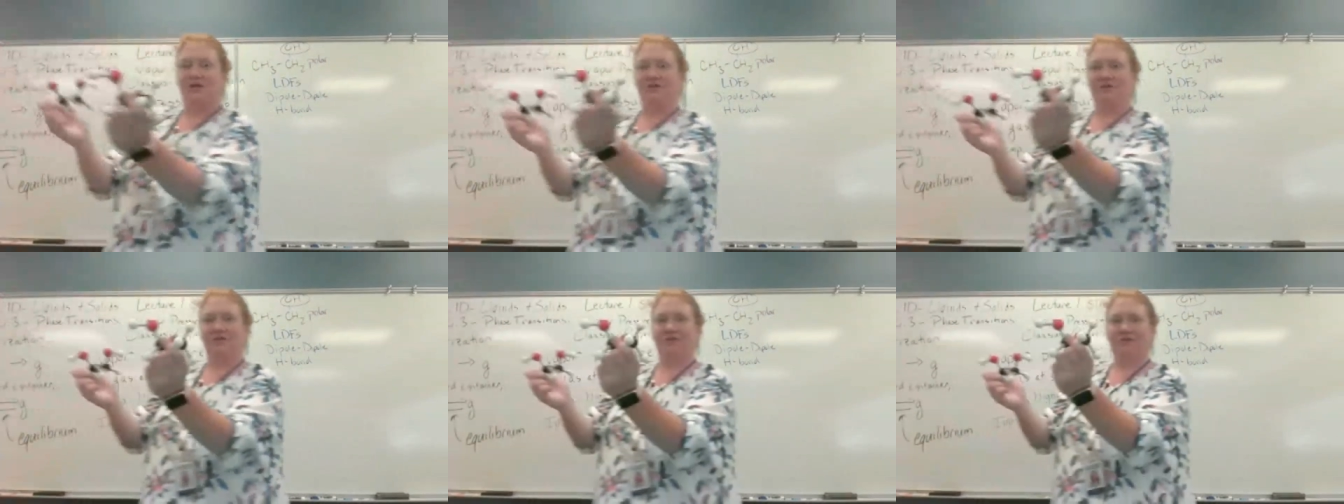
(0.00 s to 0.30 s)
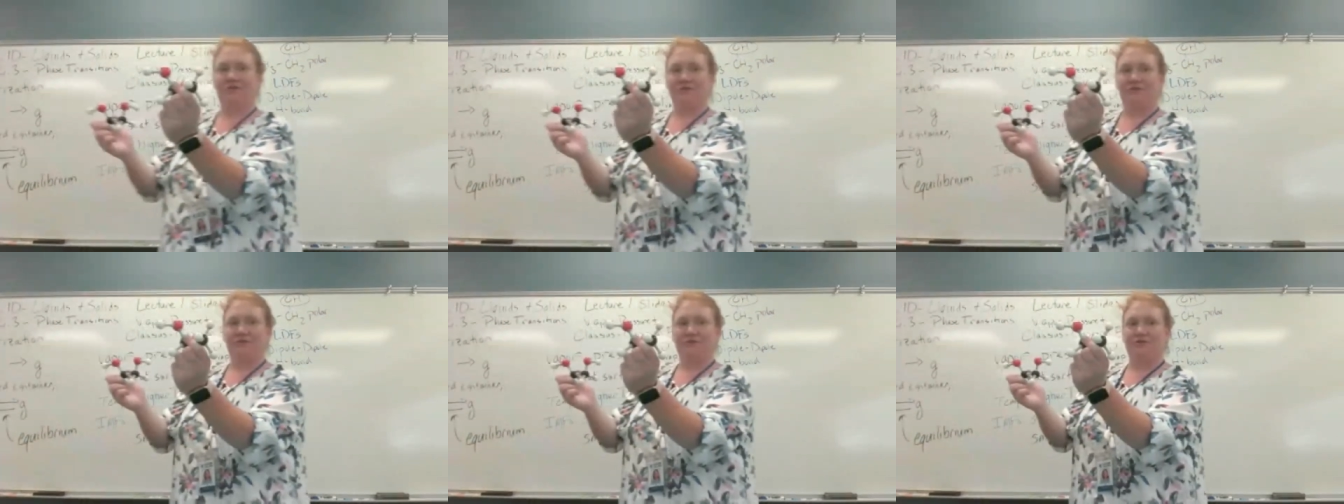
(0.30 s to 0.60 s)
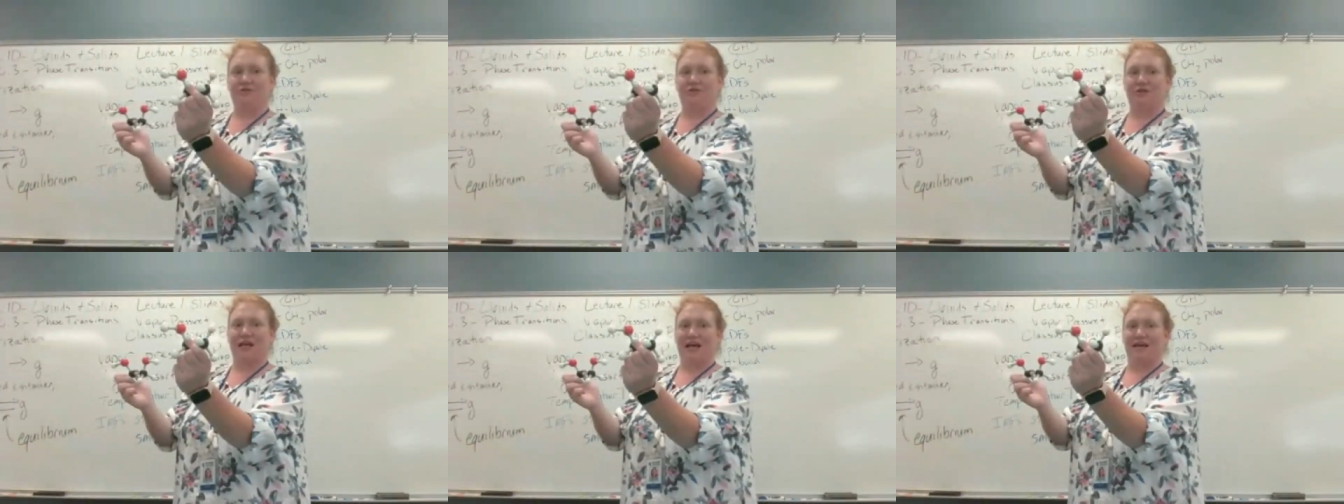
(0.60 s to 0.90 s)
compared
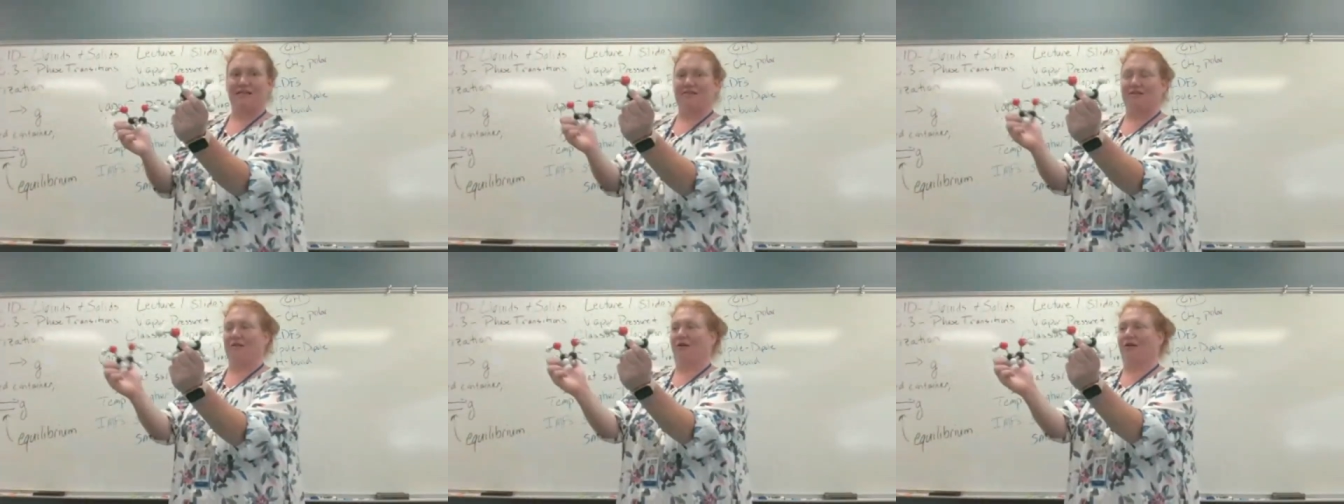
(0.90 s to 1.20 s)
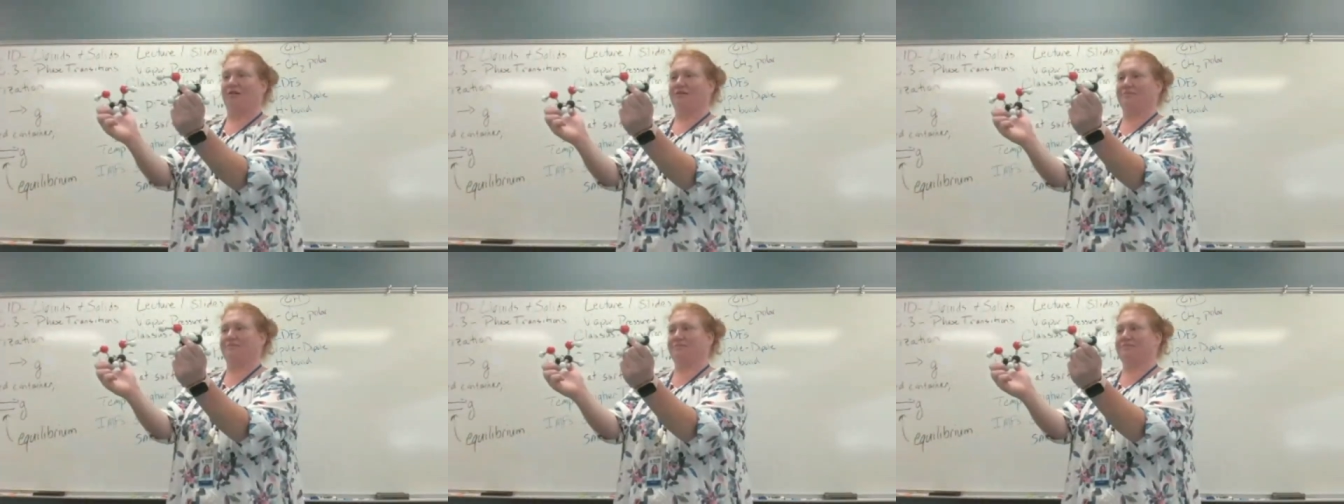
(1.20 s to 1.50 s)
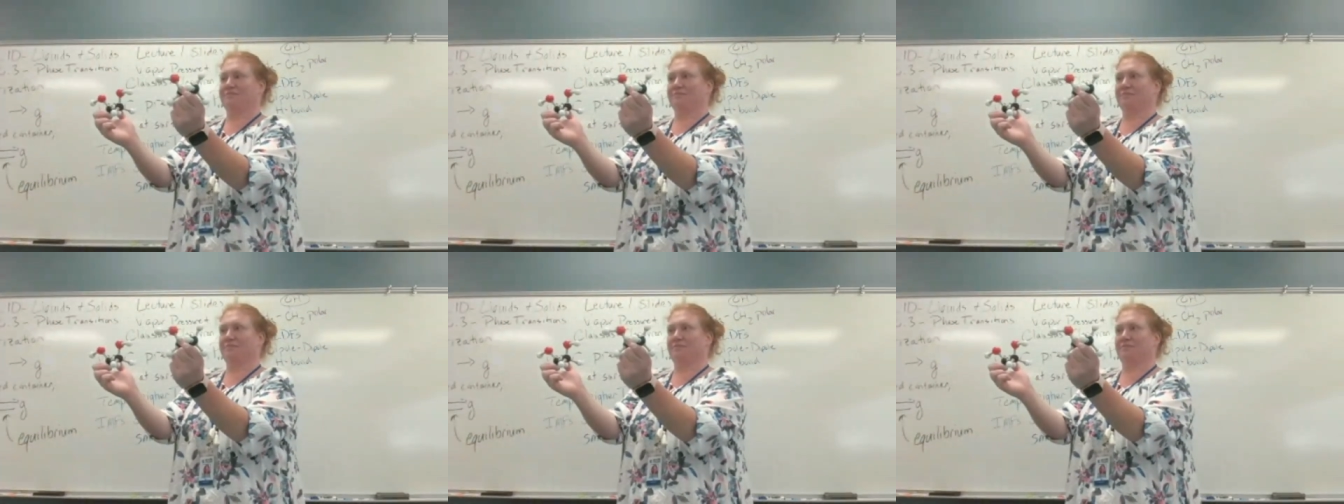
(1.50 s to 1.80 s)
to the
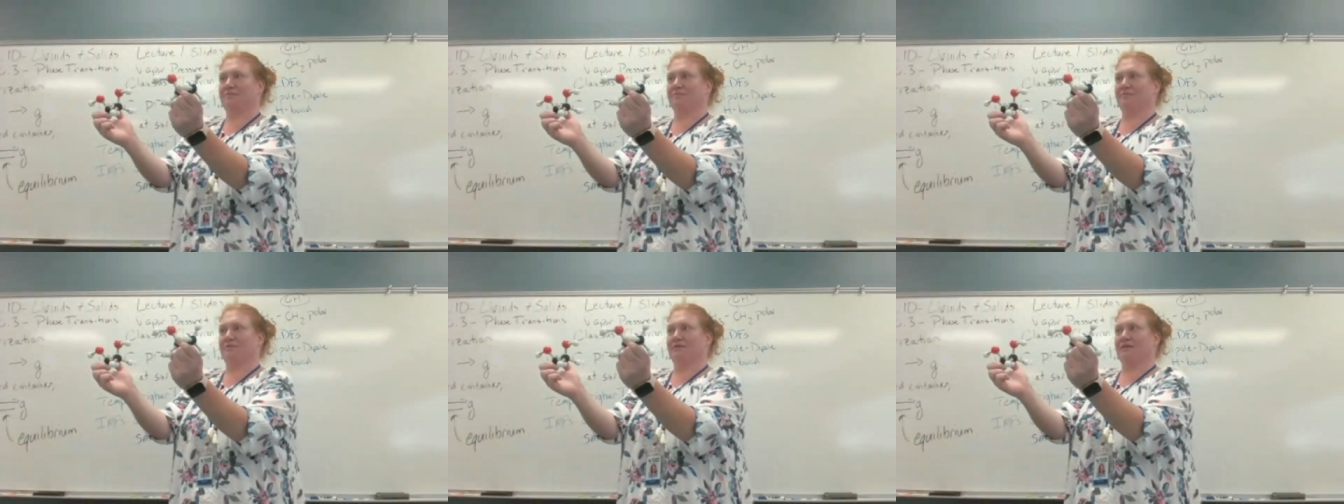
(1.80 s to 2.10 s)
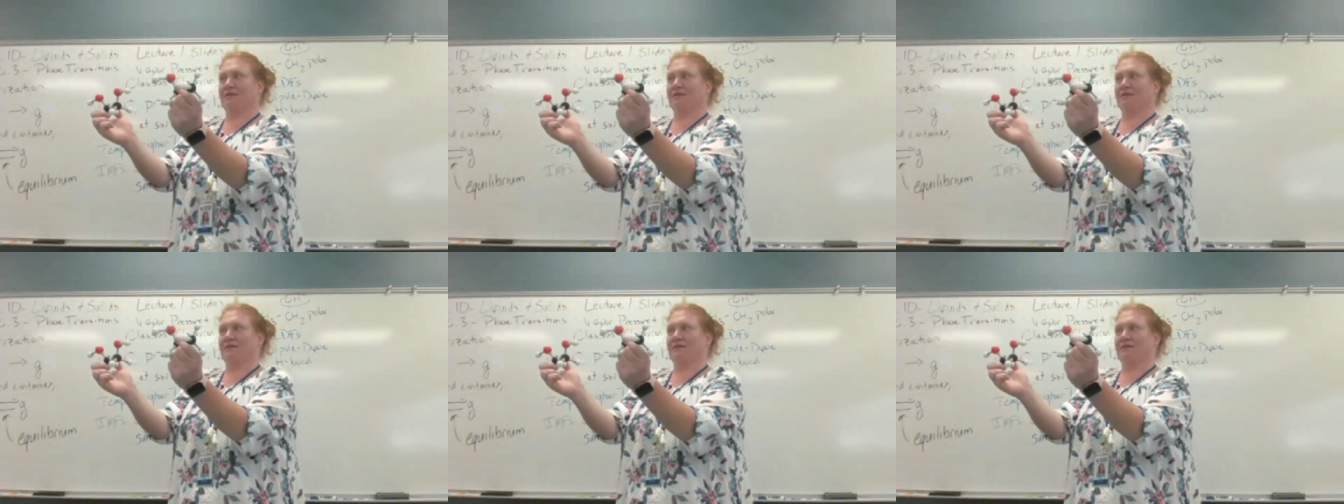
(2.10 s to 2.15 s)
ethanol?